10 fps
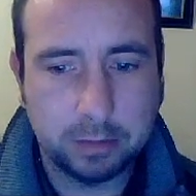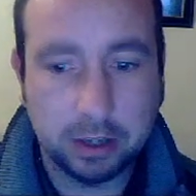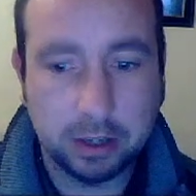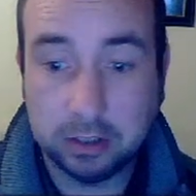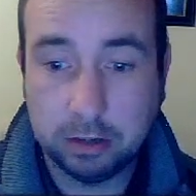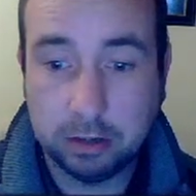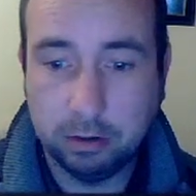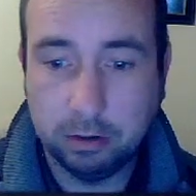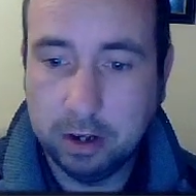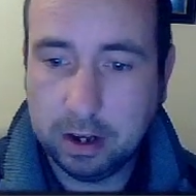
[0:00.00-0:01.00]
0
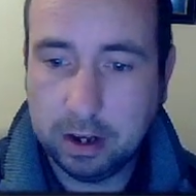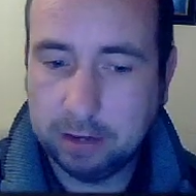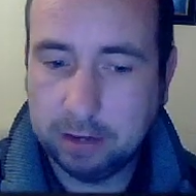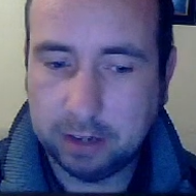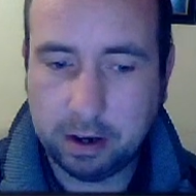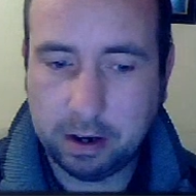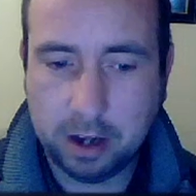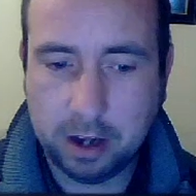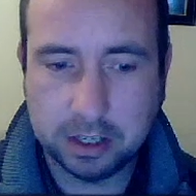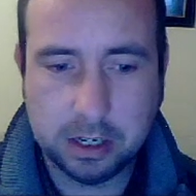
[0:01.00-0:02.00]
if they are not
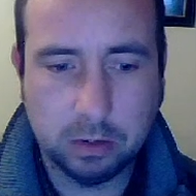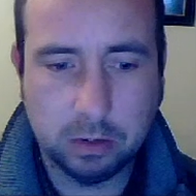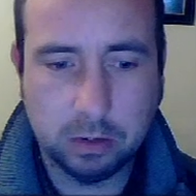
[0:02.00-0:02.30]
equal.